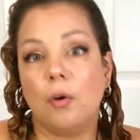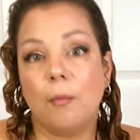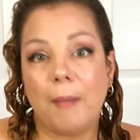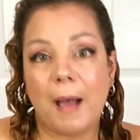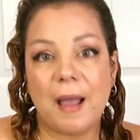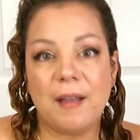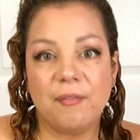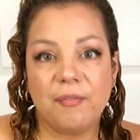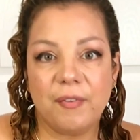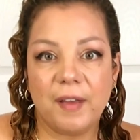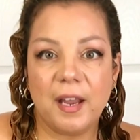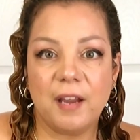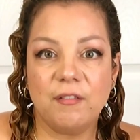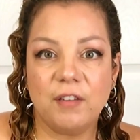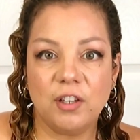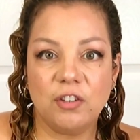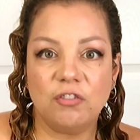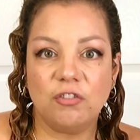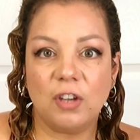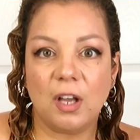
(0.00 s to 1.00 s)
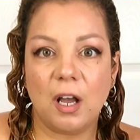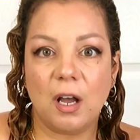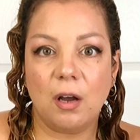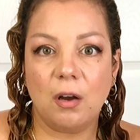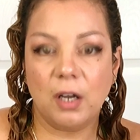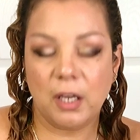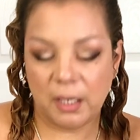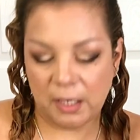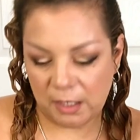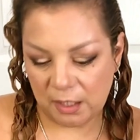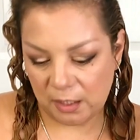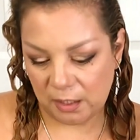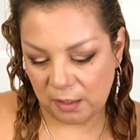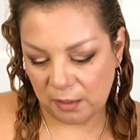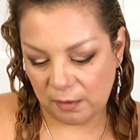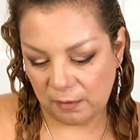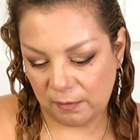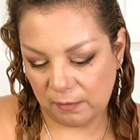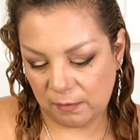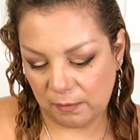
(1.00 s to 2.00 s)
my favorite gel
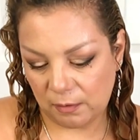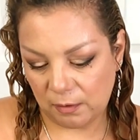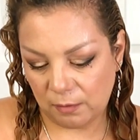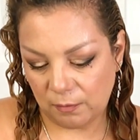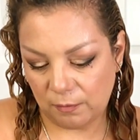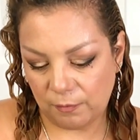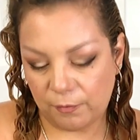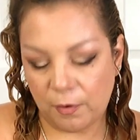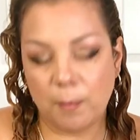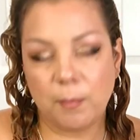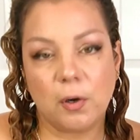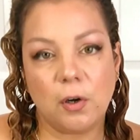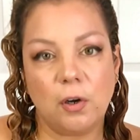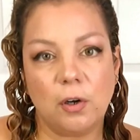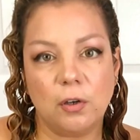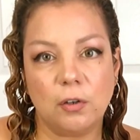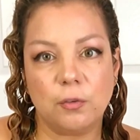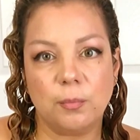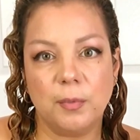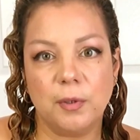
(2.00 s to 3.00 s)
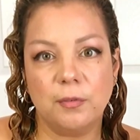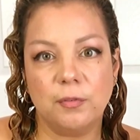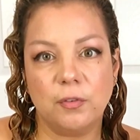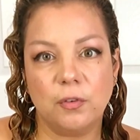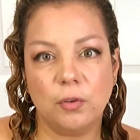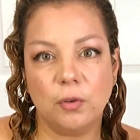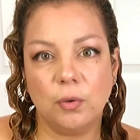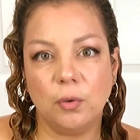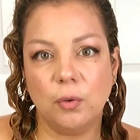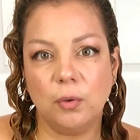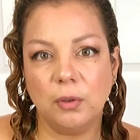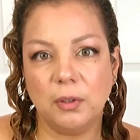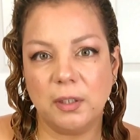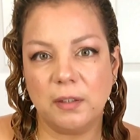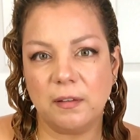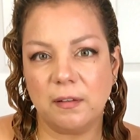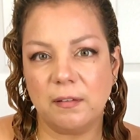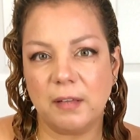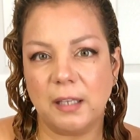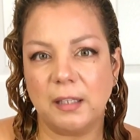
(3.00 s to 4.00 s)
is from Curlsmith too. This
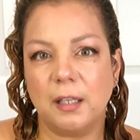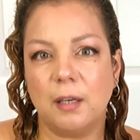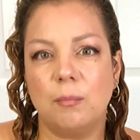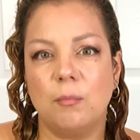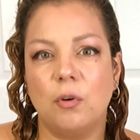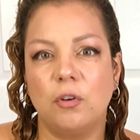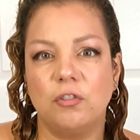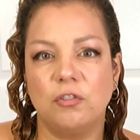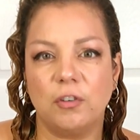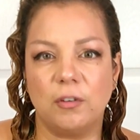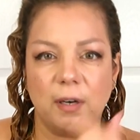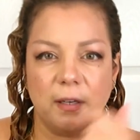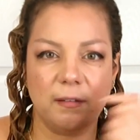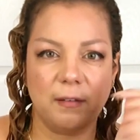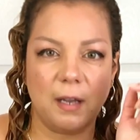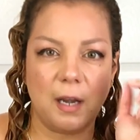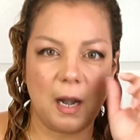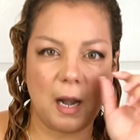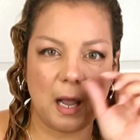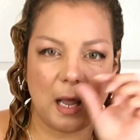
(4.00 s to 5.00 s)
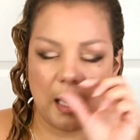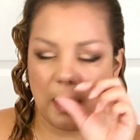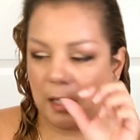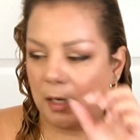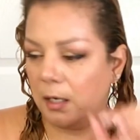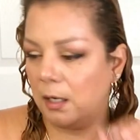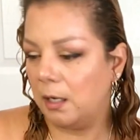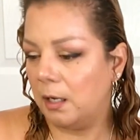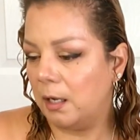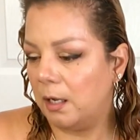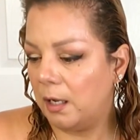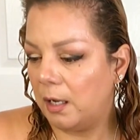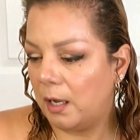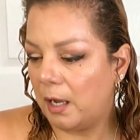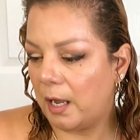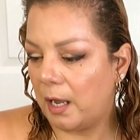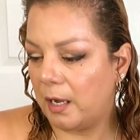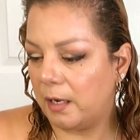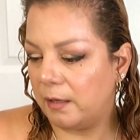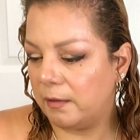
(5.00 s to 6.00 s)
is like their moisturizing line,
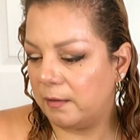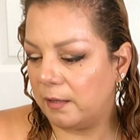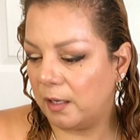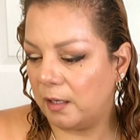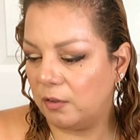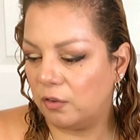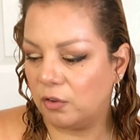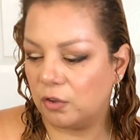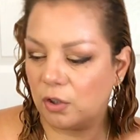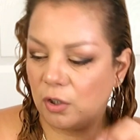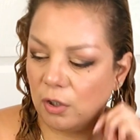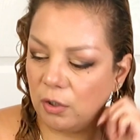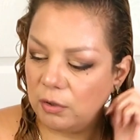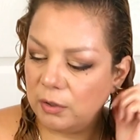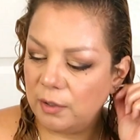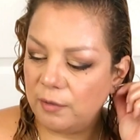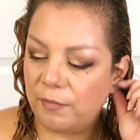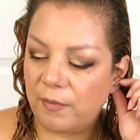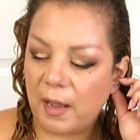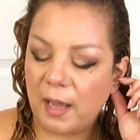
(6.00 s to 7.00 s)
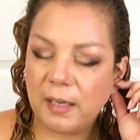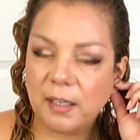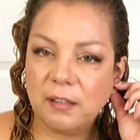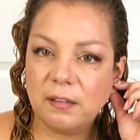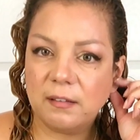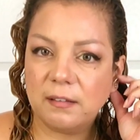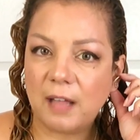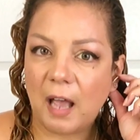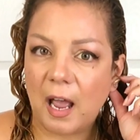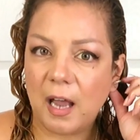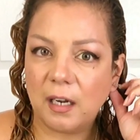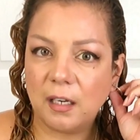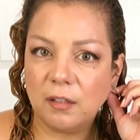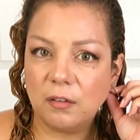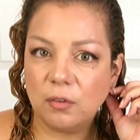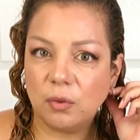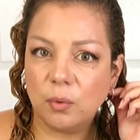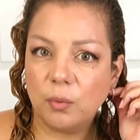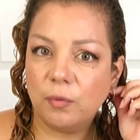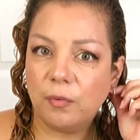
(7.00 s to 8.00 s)
and it says Curl Defining Styling
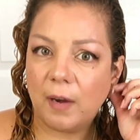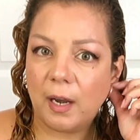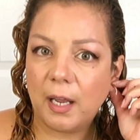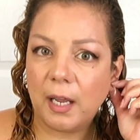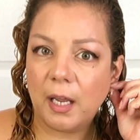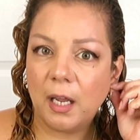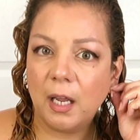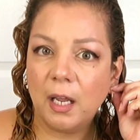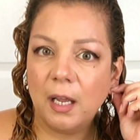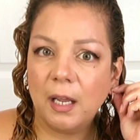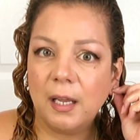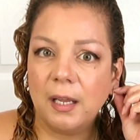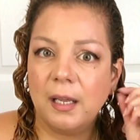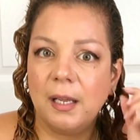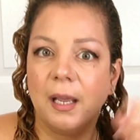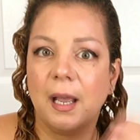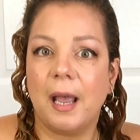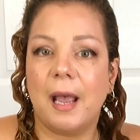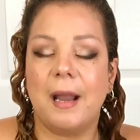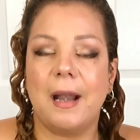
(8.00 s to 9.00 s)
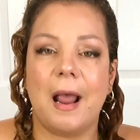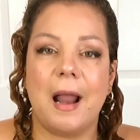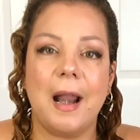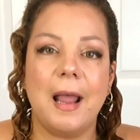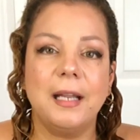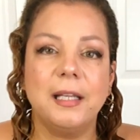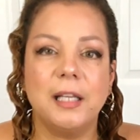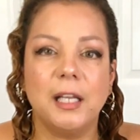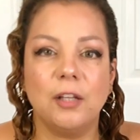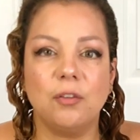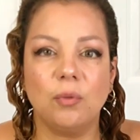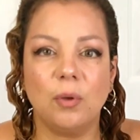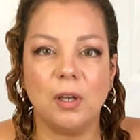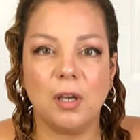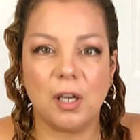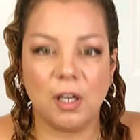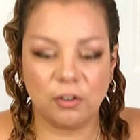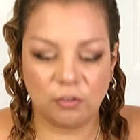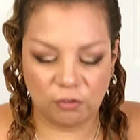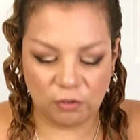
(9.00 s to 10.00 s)
Souffle. And I like this one
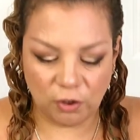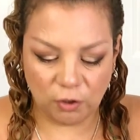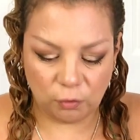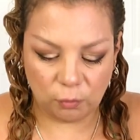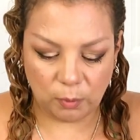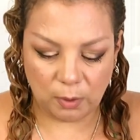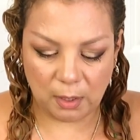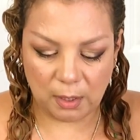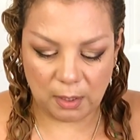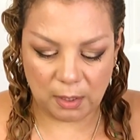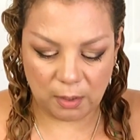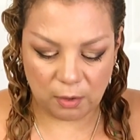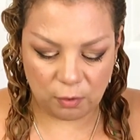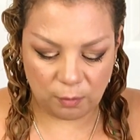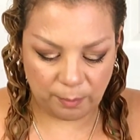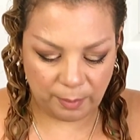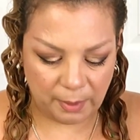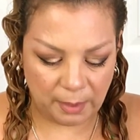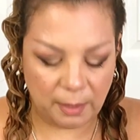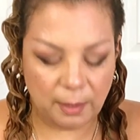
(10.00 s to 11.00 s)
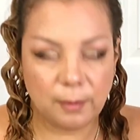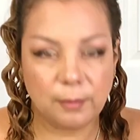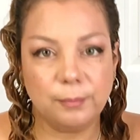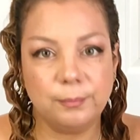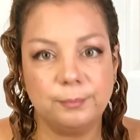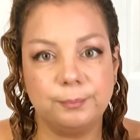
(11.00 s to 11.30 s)
because just with a little bit,